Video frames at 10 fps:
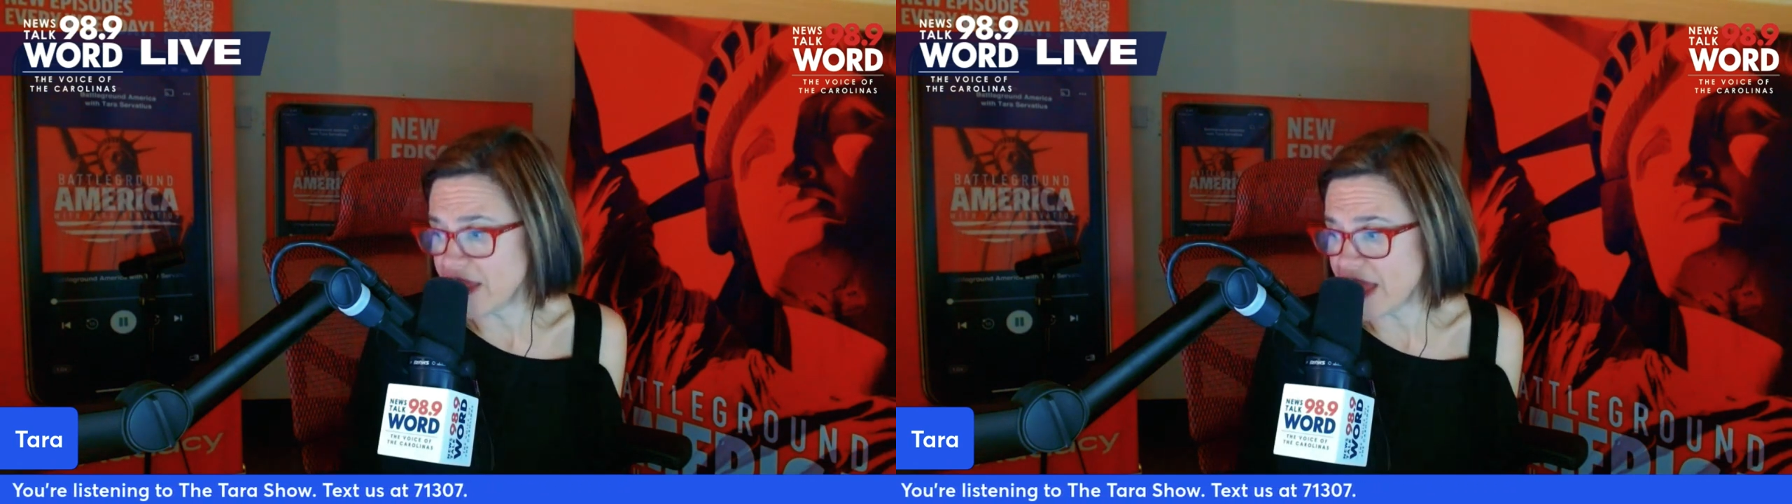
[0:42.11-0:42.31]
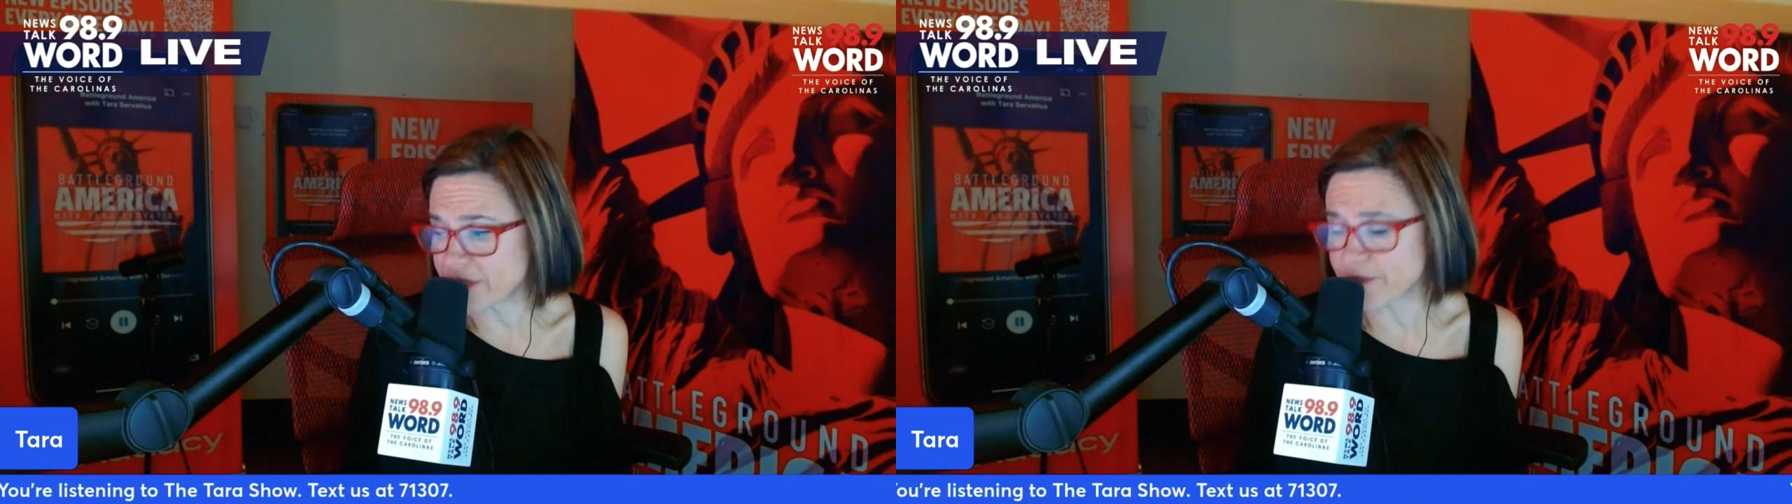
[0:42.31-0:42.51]

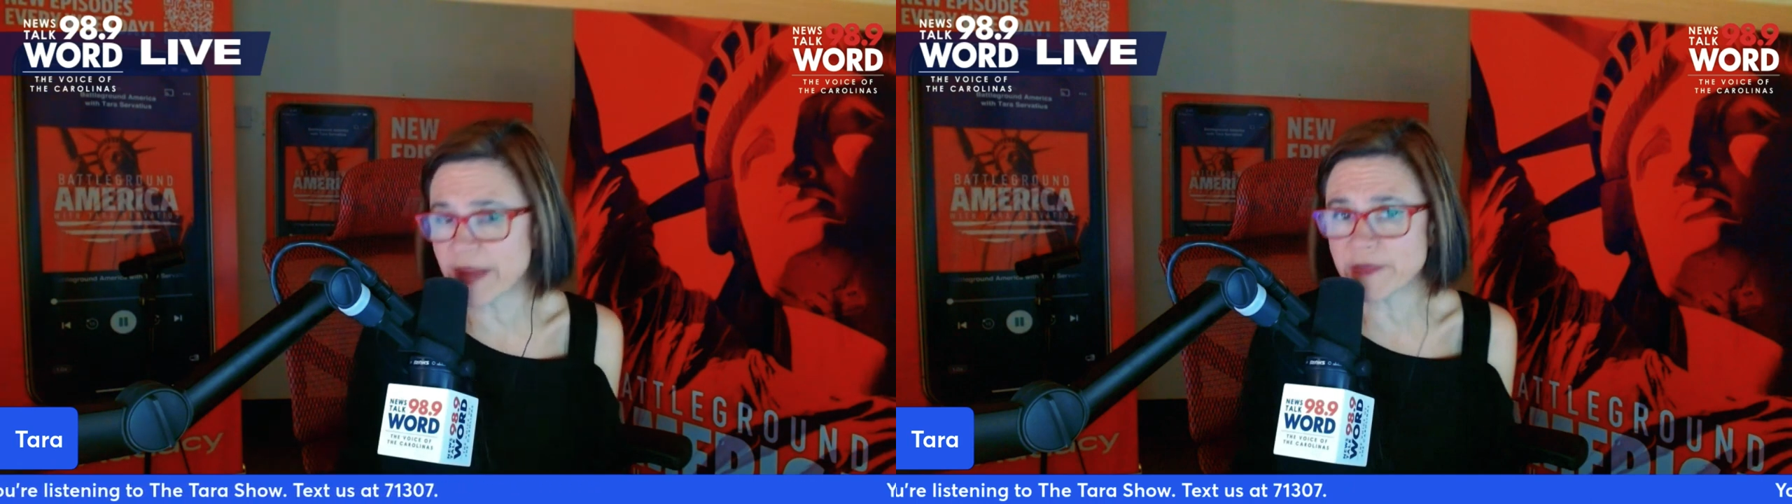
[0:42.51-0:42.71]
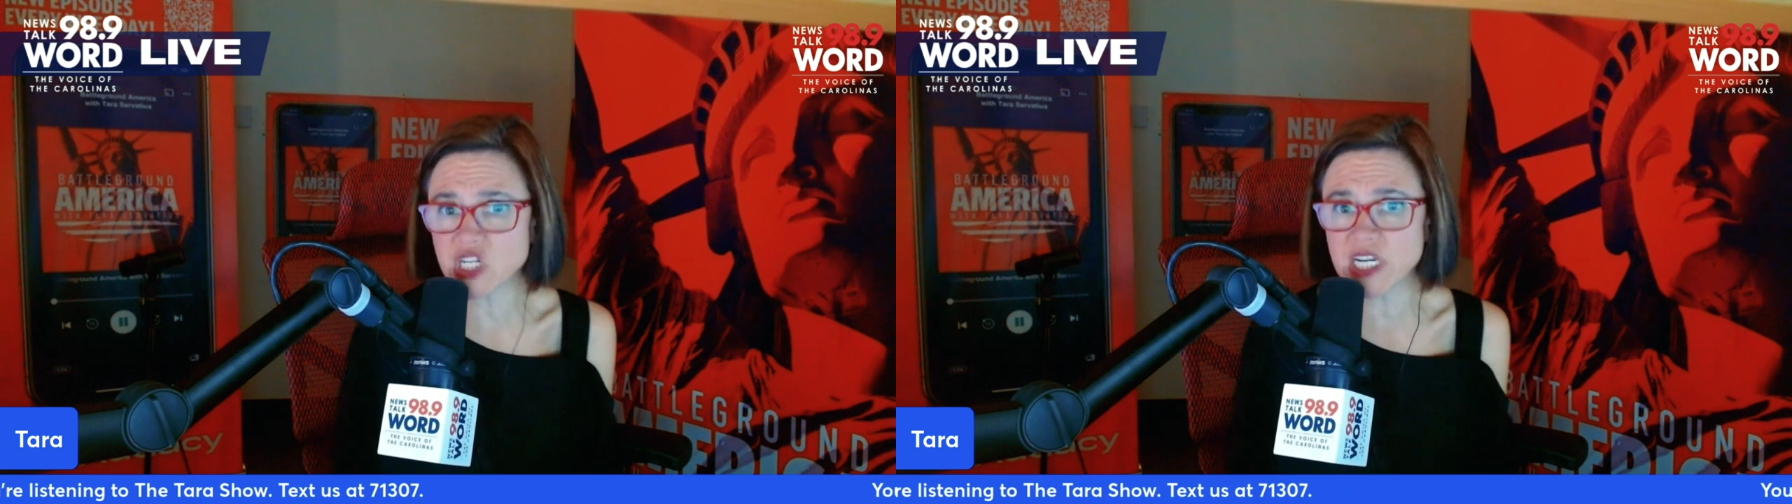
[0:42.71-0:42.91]
Heck,
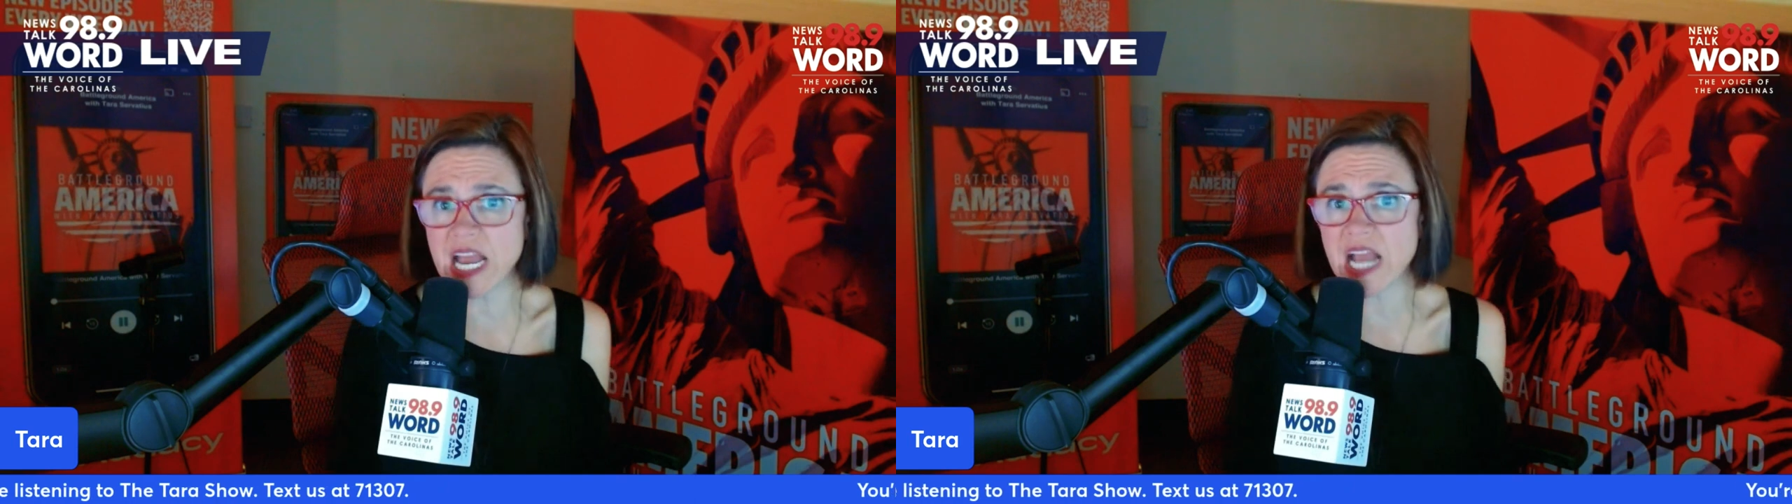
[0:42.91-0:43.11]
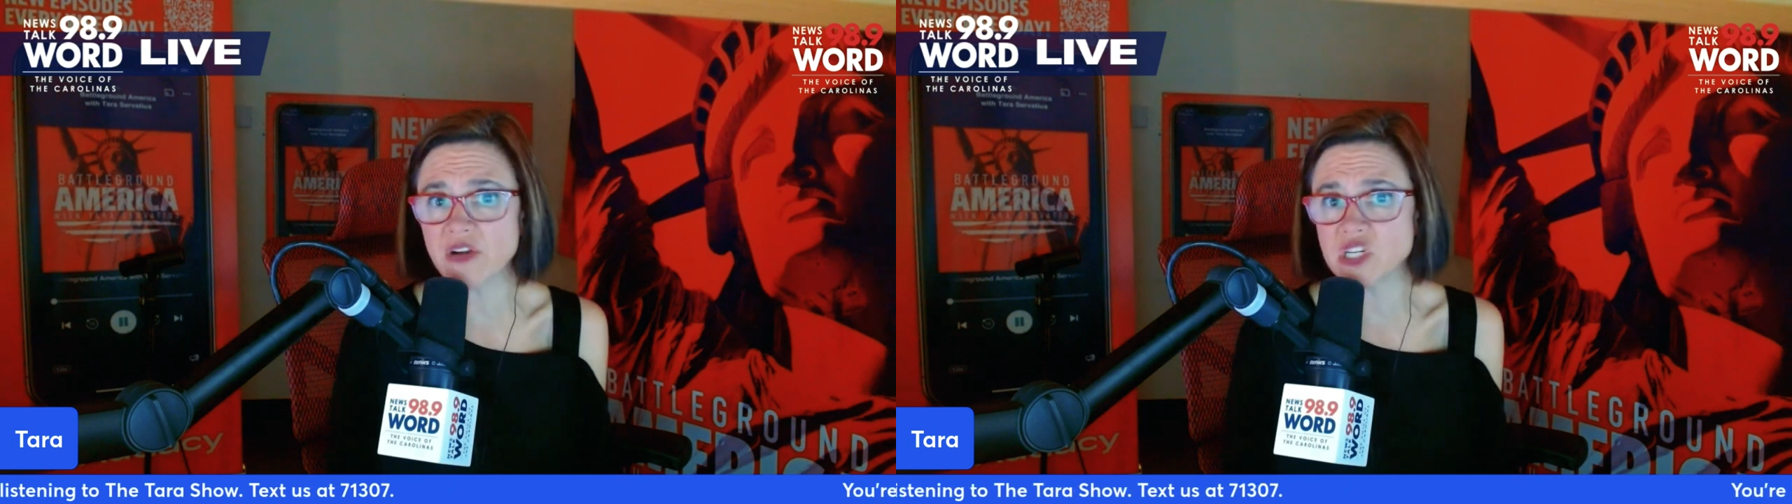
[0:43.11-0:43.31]
members of
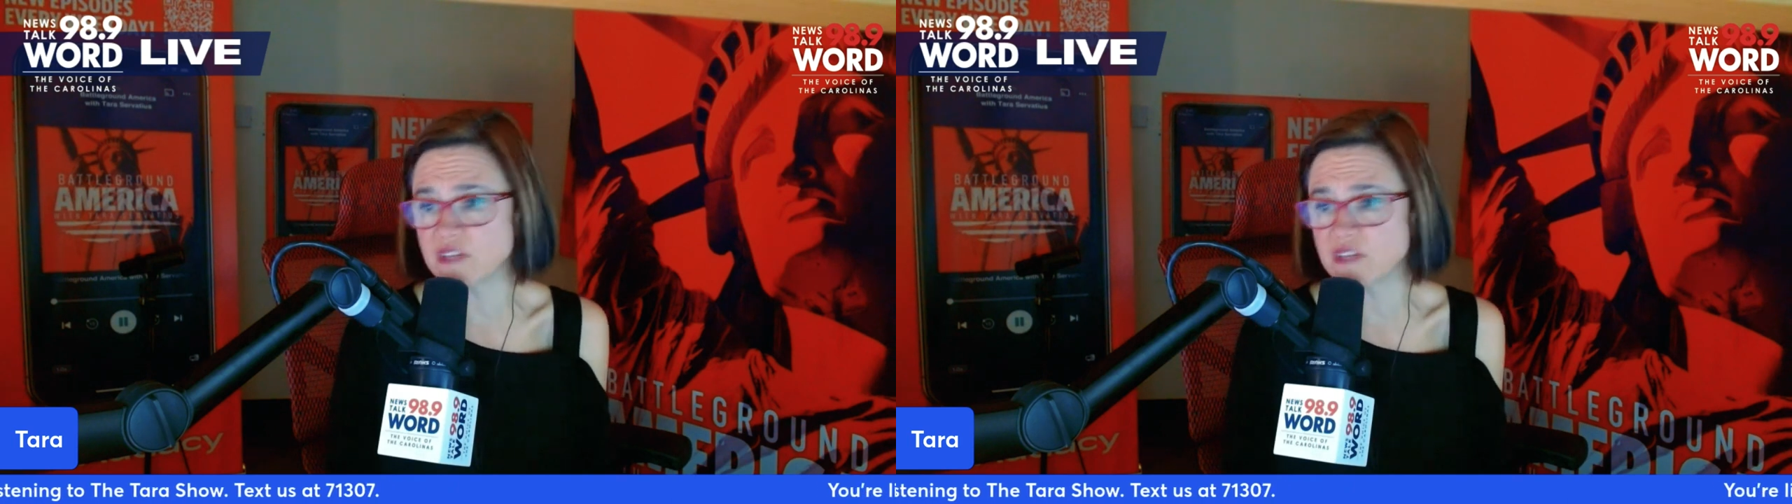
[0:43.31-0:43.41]
Congress